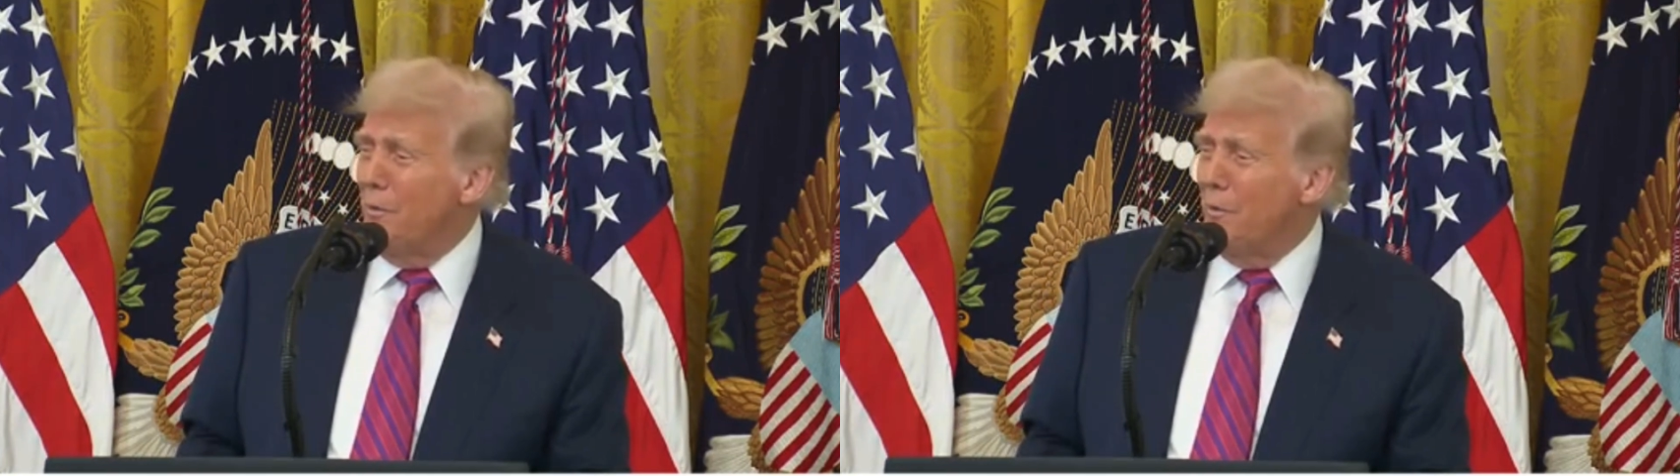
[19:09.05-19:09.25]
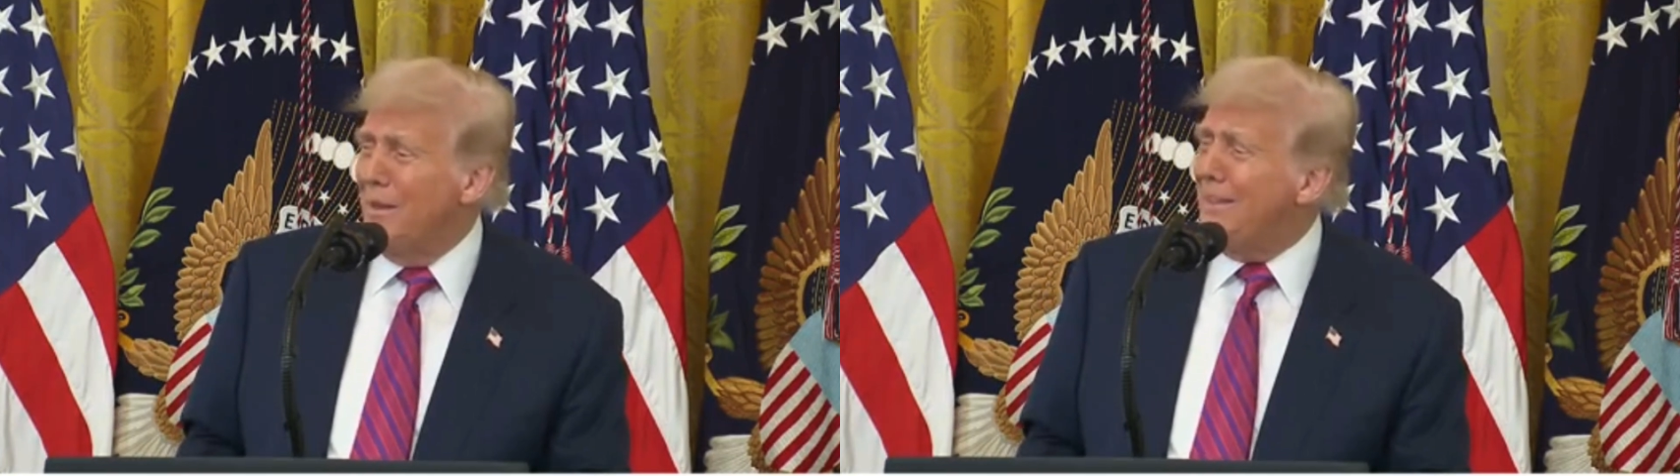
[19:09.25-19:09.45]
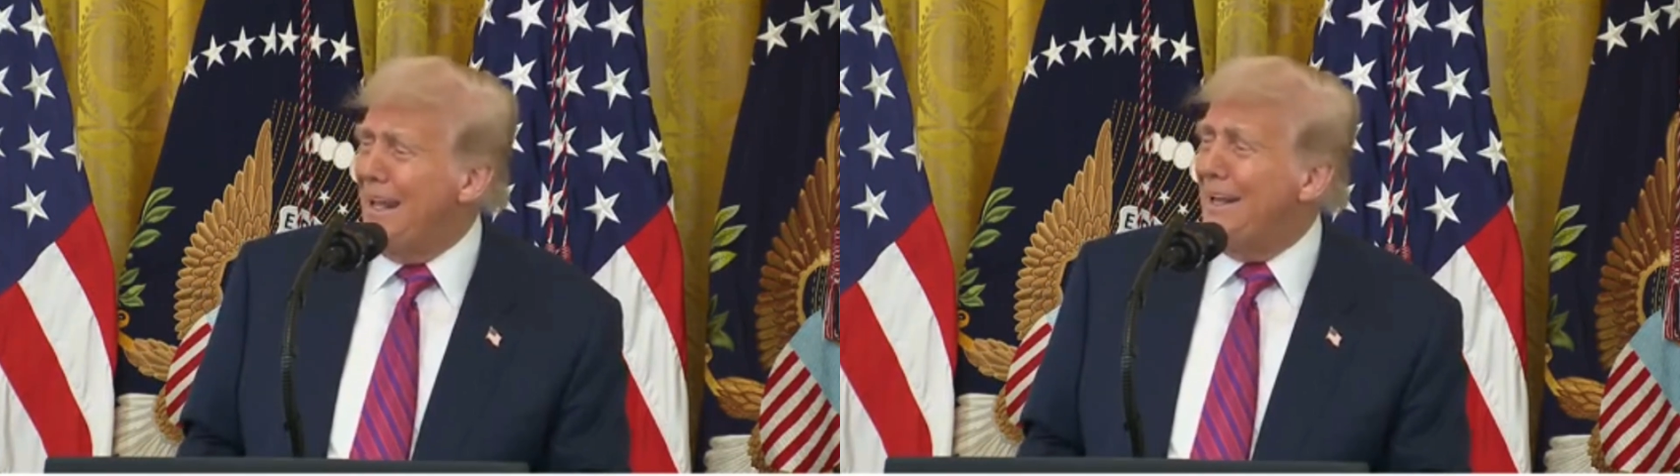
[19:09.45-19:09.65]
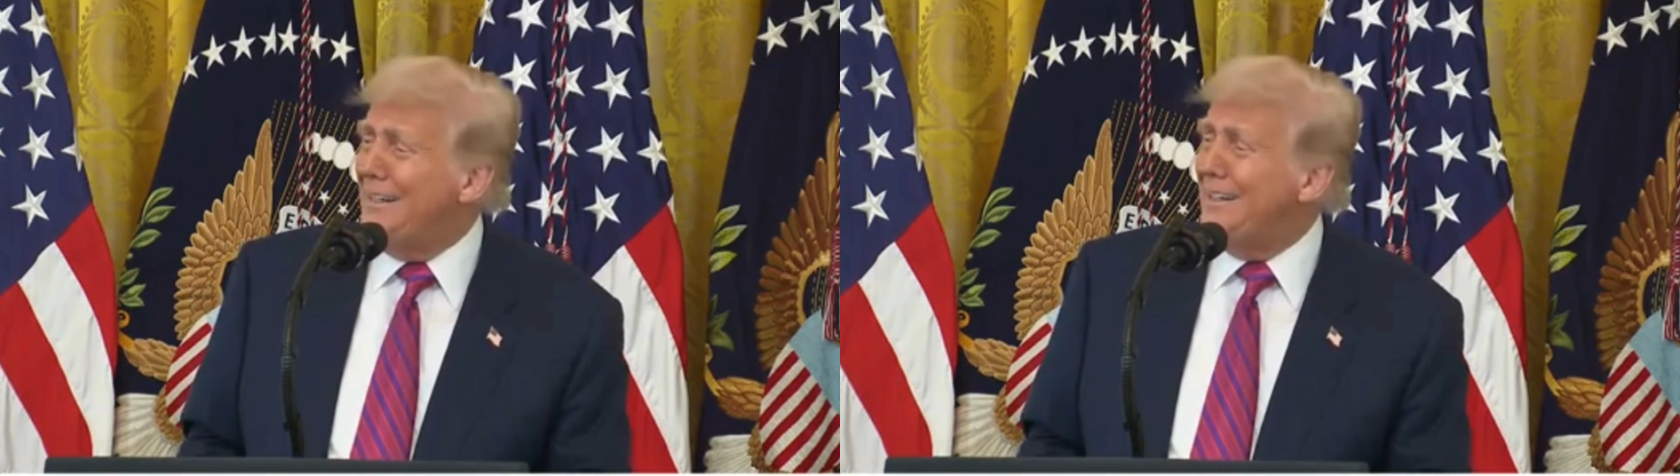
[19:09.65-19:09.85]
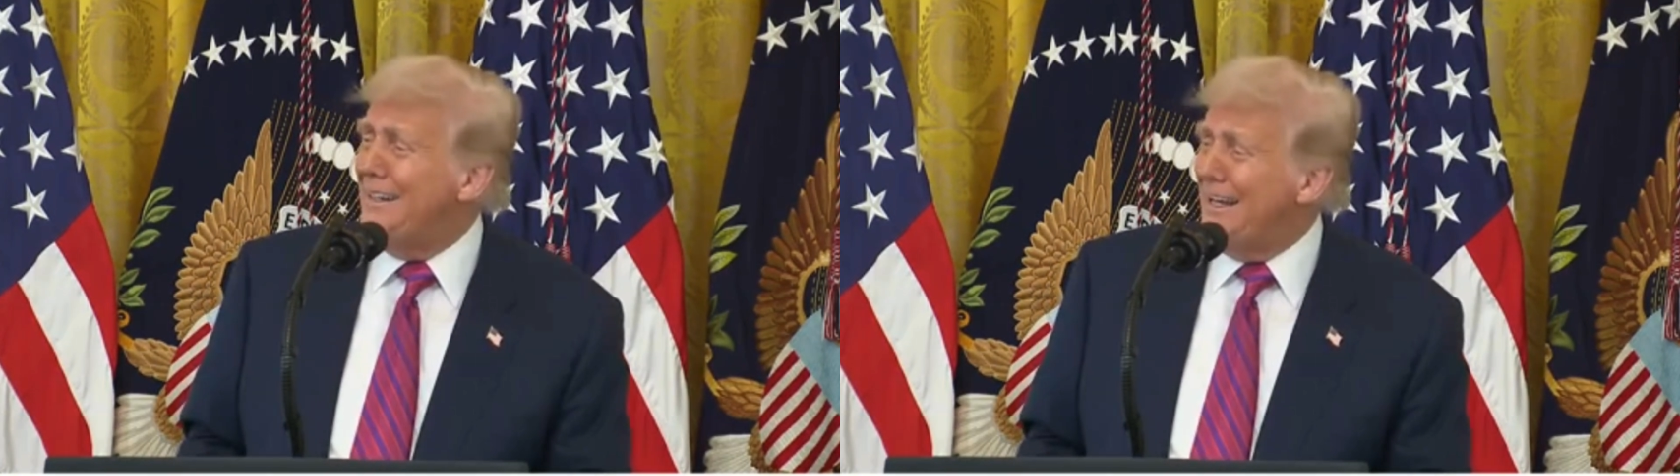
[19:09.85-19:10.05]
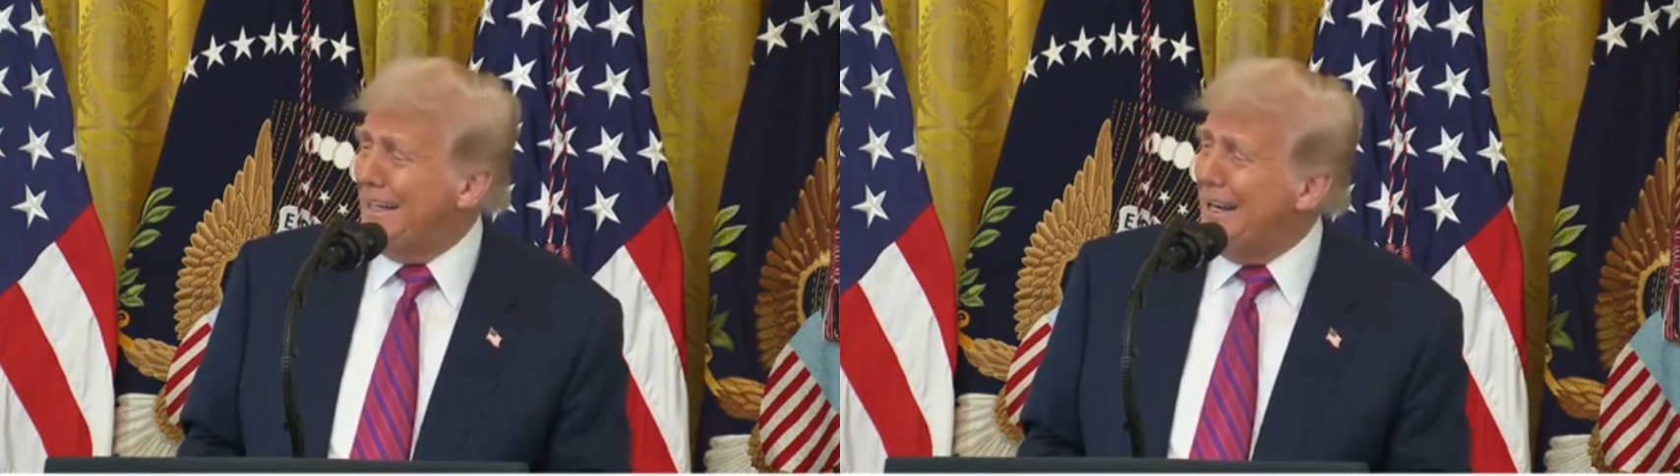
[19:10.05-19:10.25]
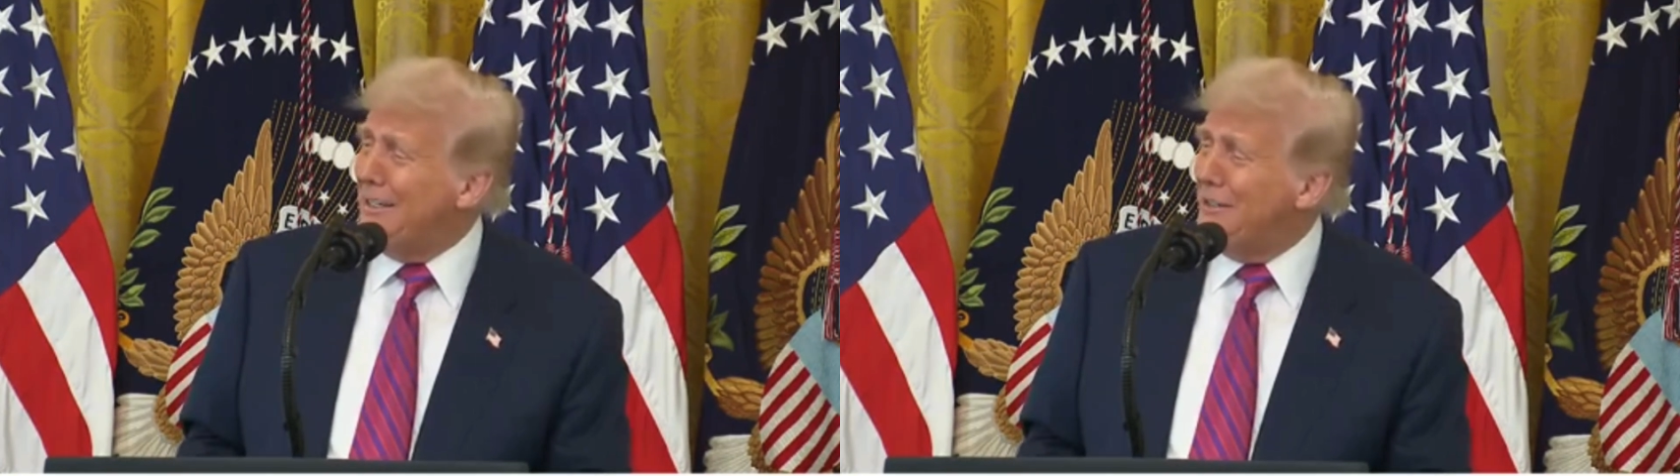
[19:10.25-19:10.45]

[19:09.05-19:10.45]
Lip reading: what the hell did that guy